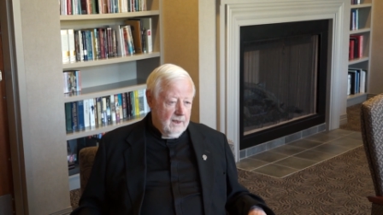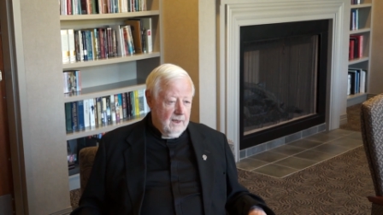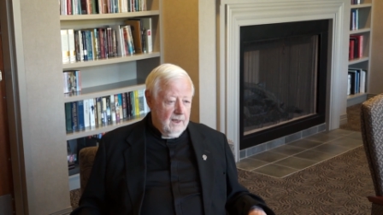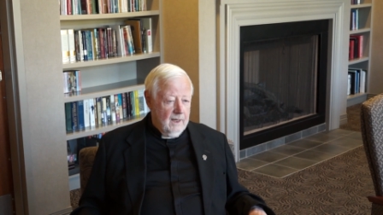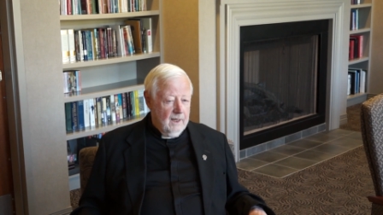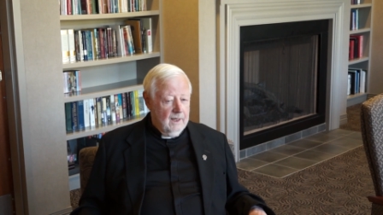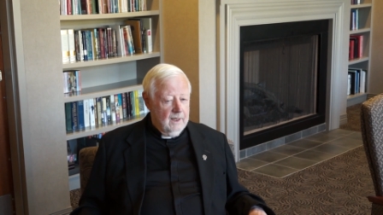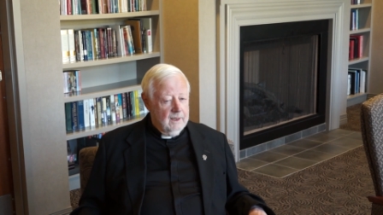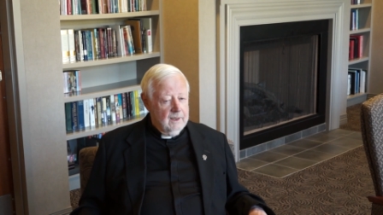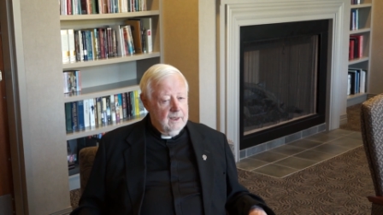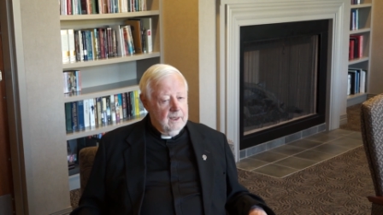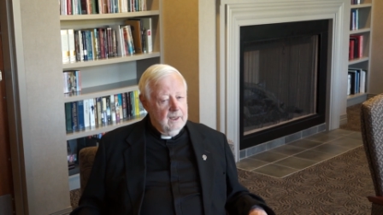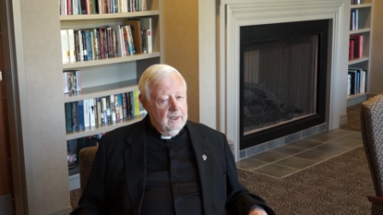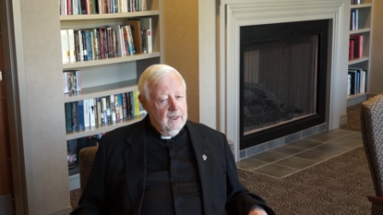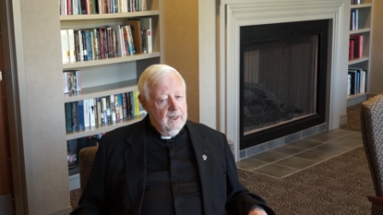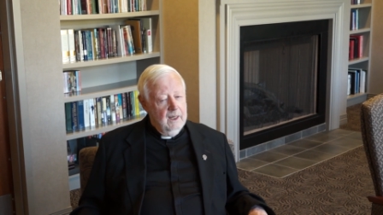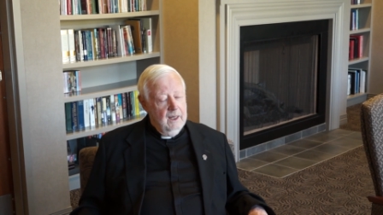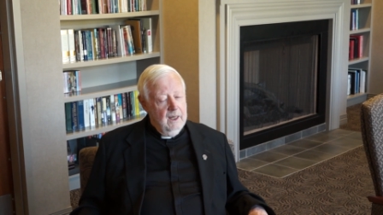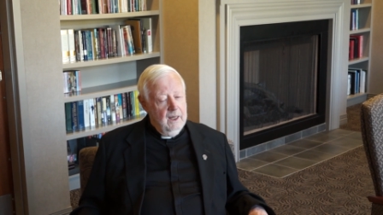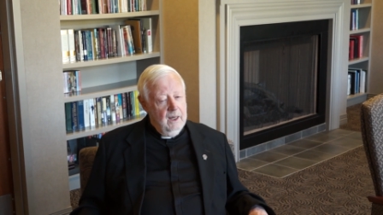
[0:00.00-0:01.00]
And
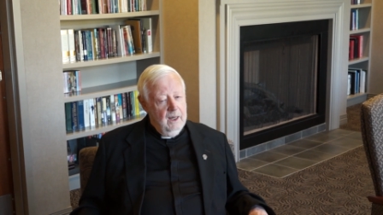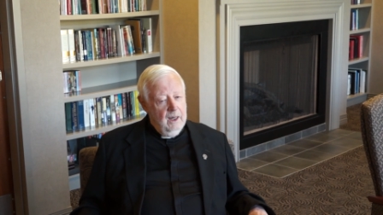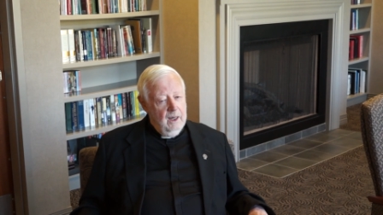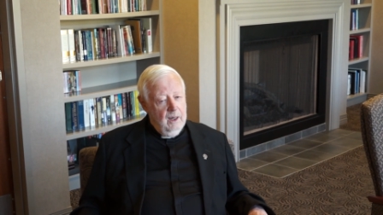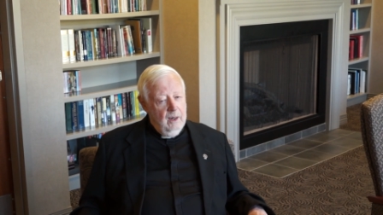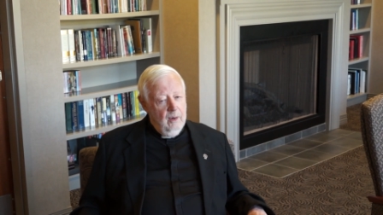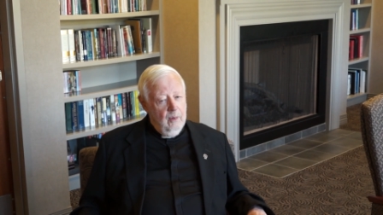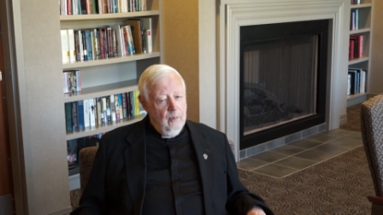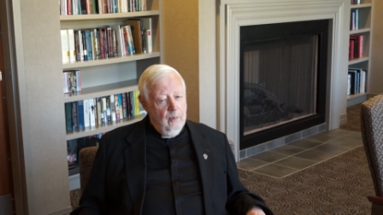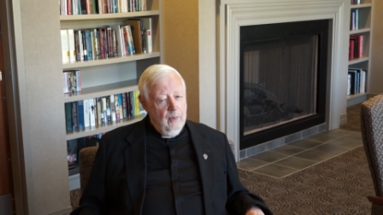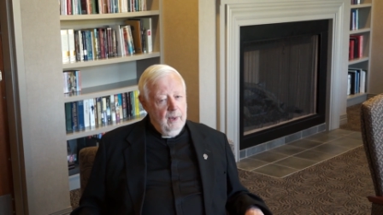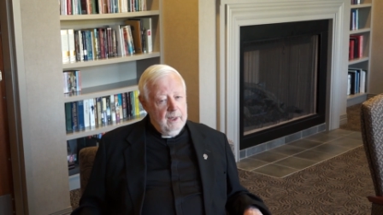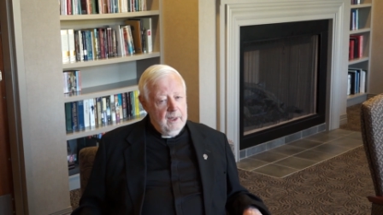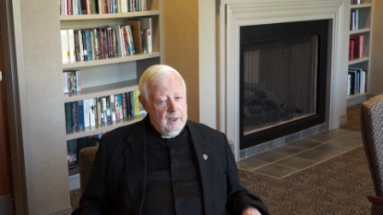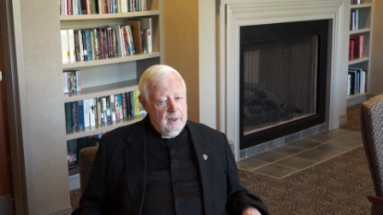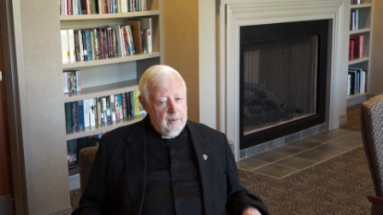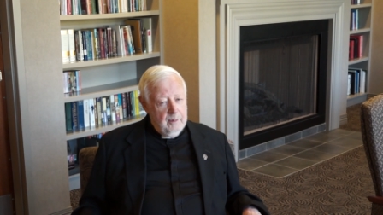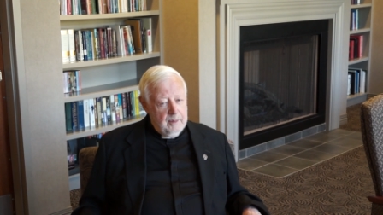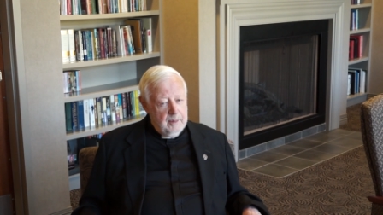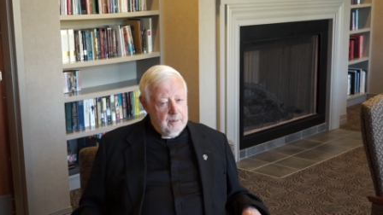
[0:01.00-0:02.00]
when
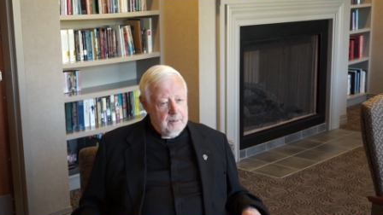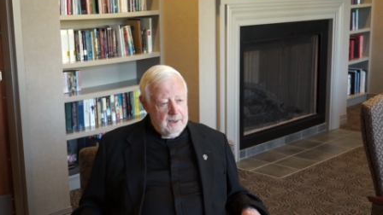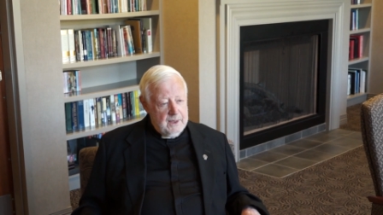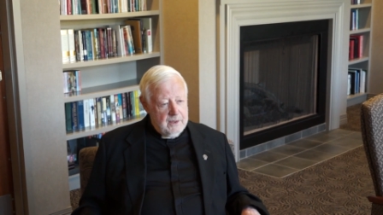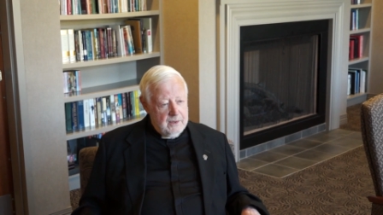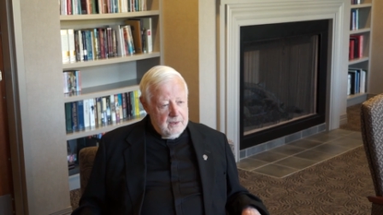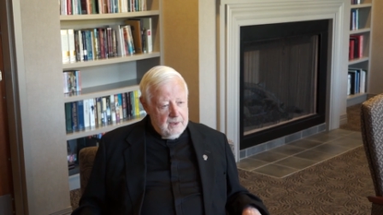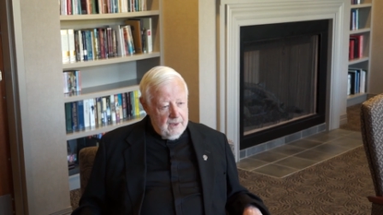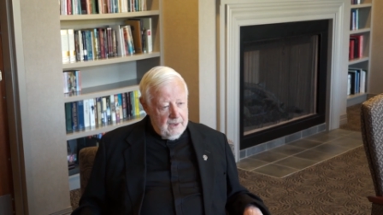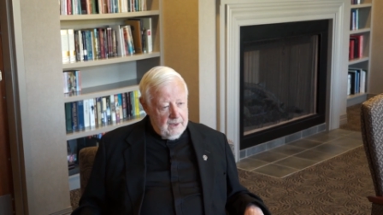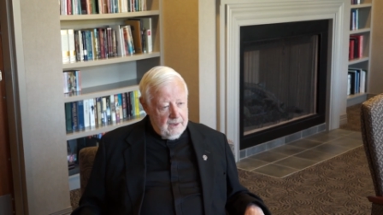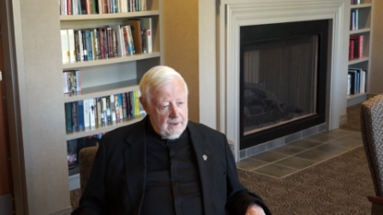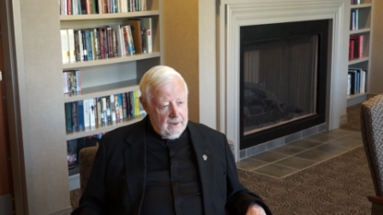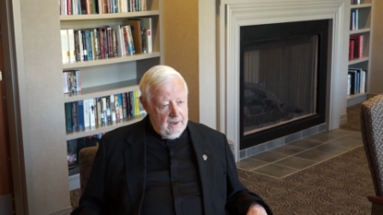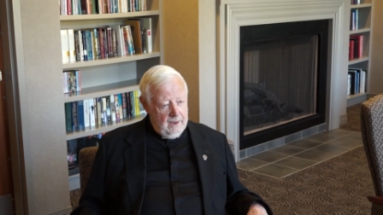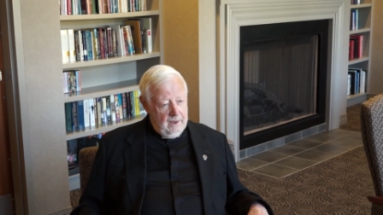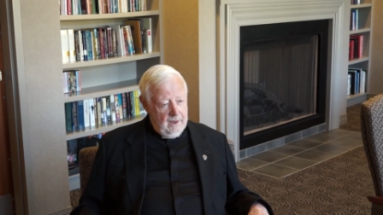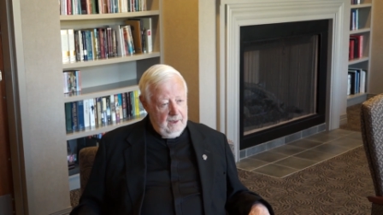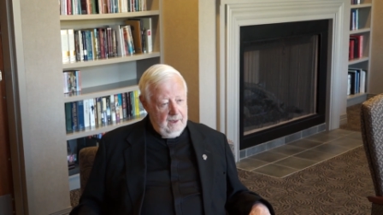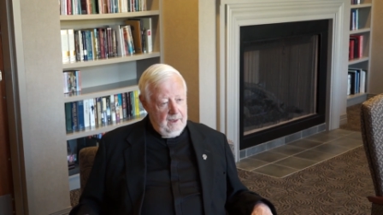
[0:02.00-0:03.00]
he would be
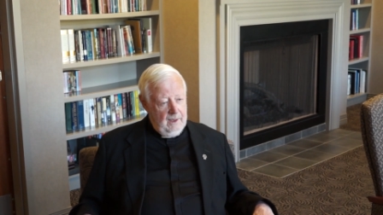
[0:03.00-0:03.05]
sick,